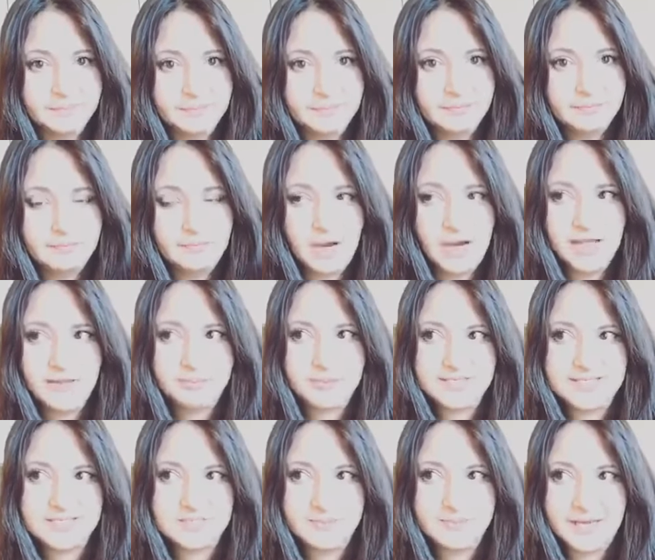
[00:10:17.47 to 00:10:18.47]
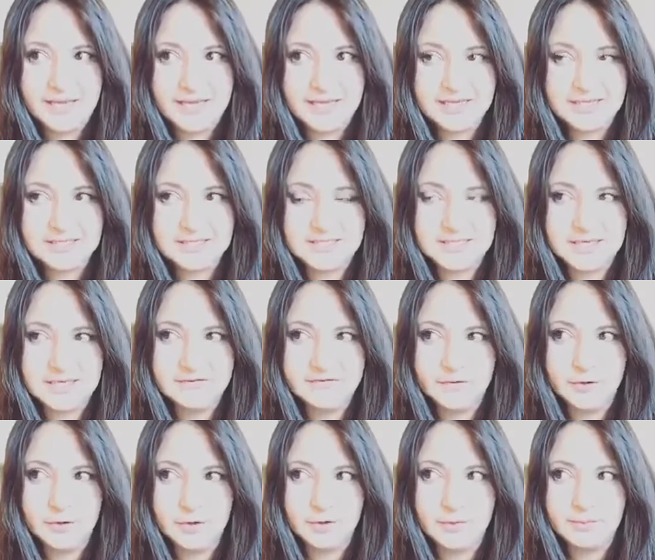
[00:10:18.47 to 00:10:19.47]
my perspective
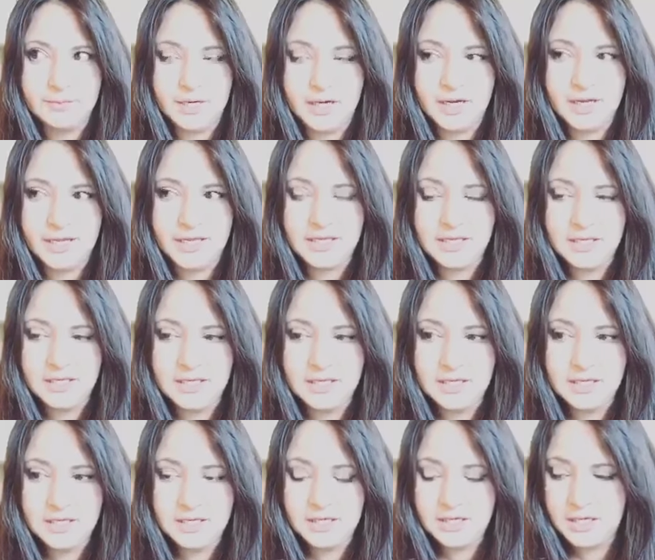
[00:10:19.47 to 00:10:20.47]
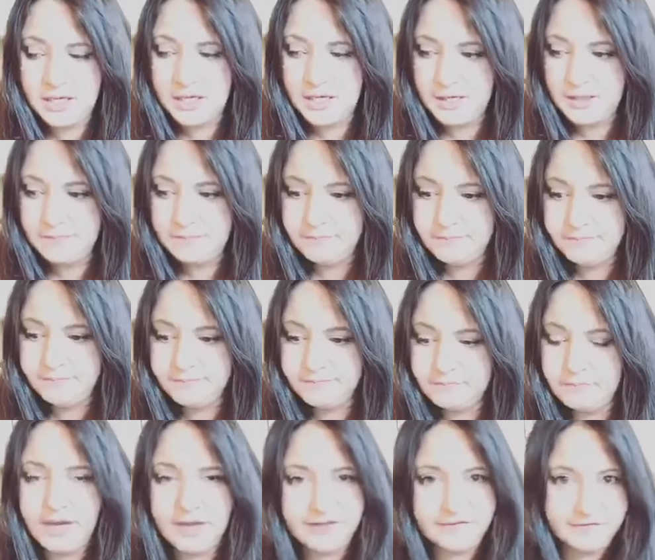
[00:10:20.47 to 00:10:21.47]
or my um,
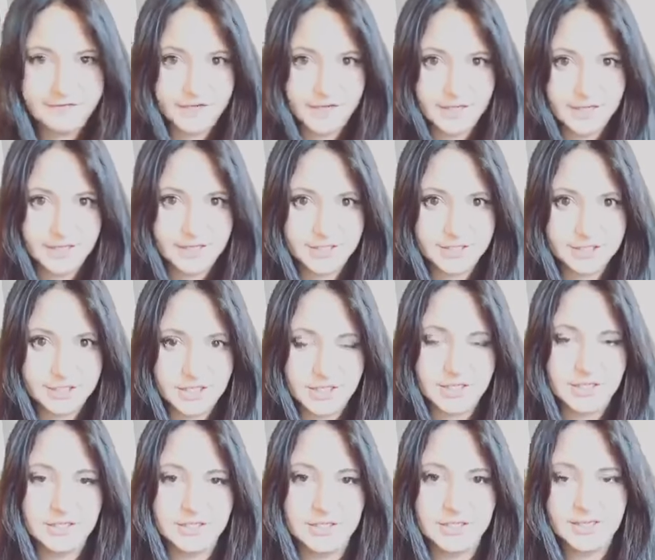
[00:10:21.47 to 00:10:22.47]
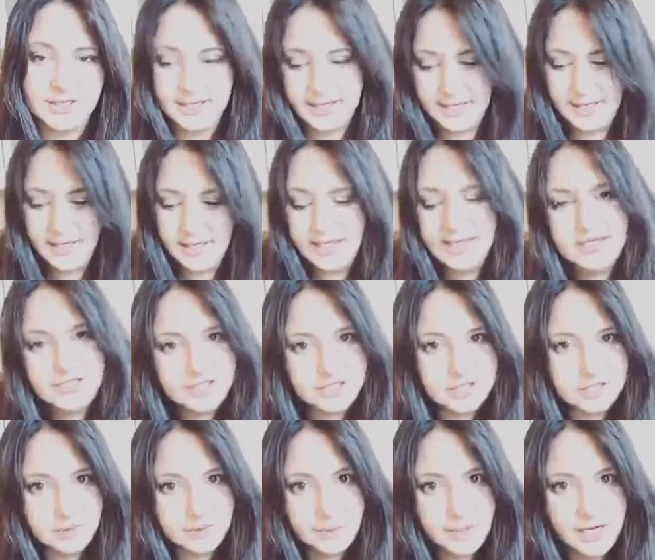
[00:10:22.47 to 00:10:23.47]
my version into
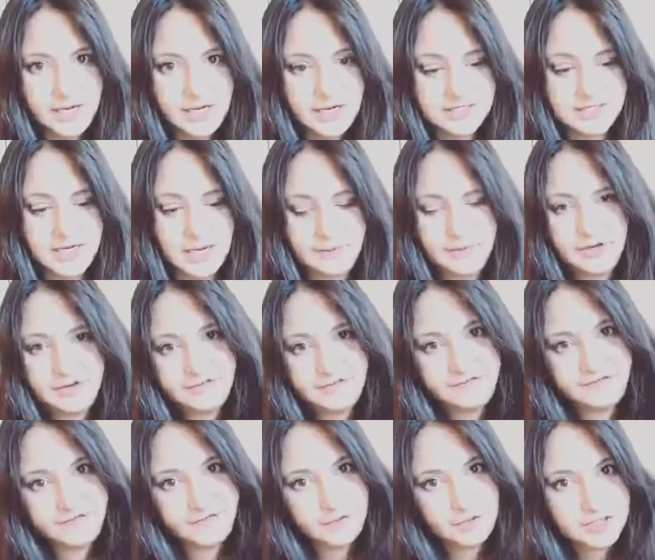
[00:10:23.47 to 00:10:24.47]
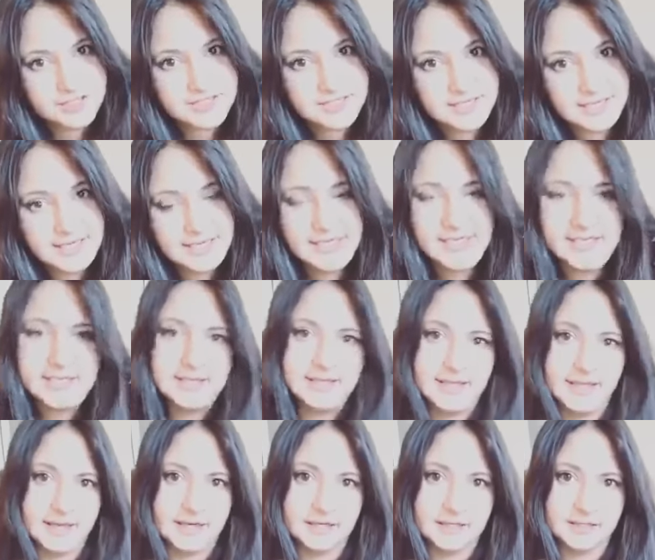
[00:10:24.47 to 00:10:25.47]
the word. I'm not forcing it in
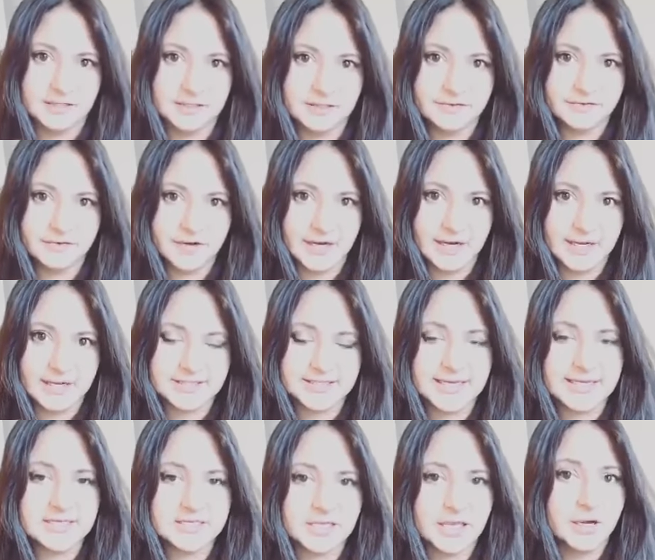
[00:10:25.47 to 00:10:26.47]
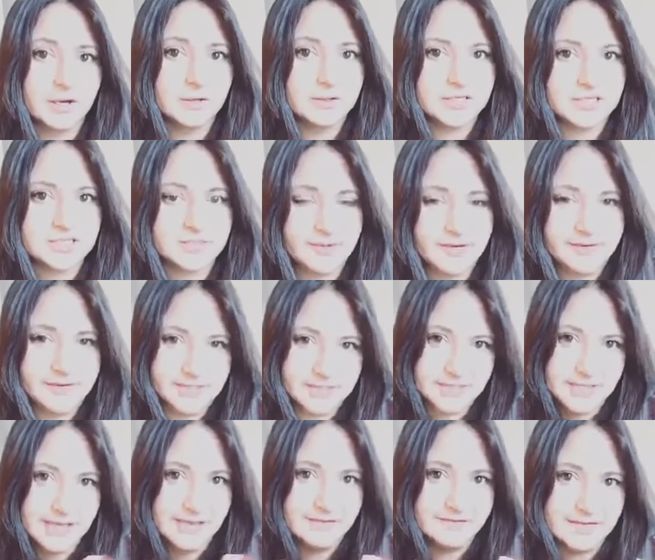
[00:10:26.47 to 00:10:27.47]
there, all right? It takes the Holy Spirit
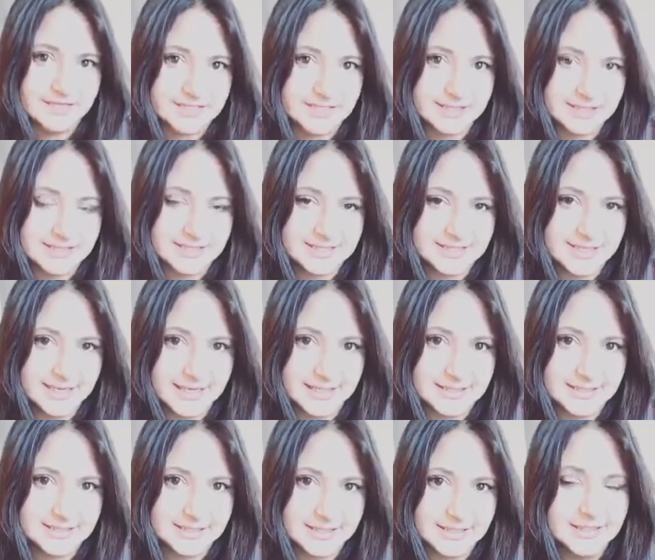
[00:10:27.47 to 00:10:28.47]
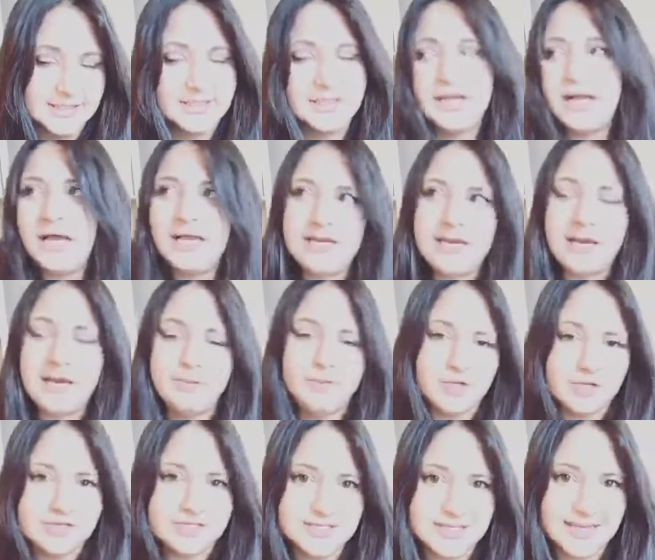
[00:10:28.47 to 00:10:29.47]
to give us understanding. And I'm
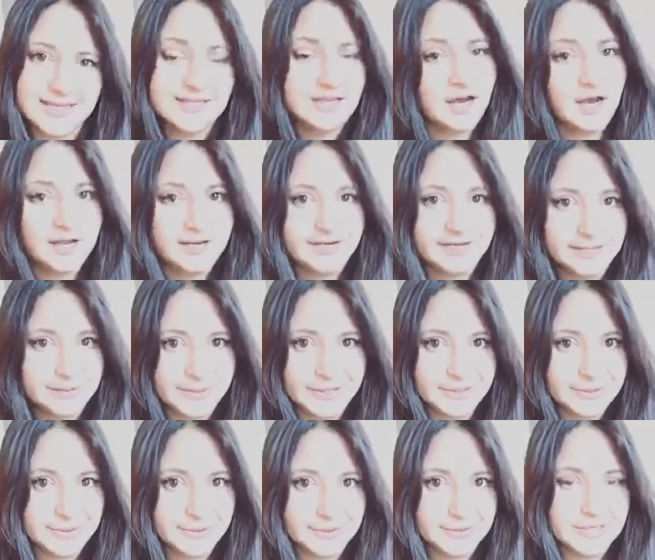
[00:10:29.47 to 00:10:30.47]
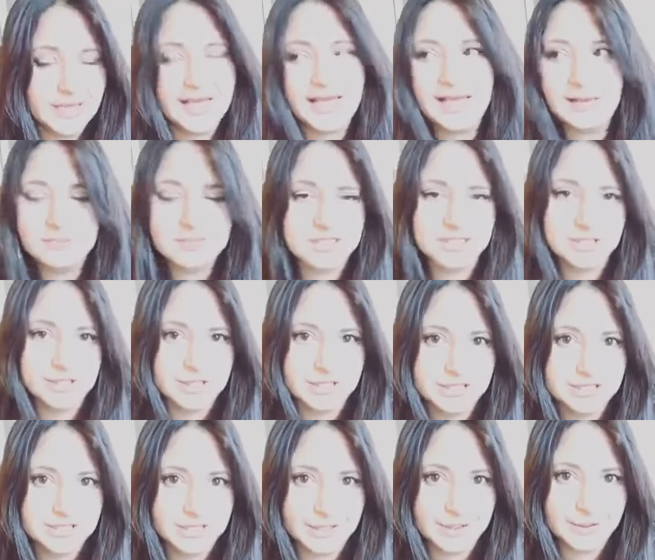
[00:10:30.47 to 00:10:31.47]
not saying that I know it all, I
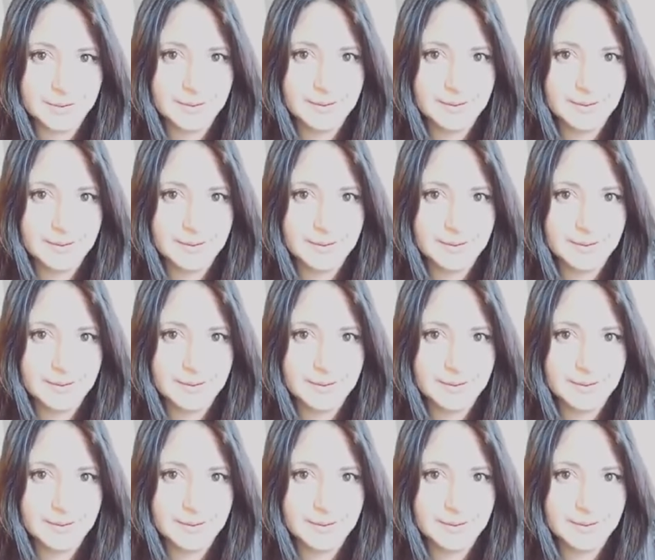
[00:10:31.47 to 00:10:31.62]
absolutely don't.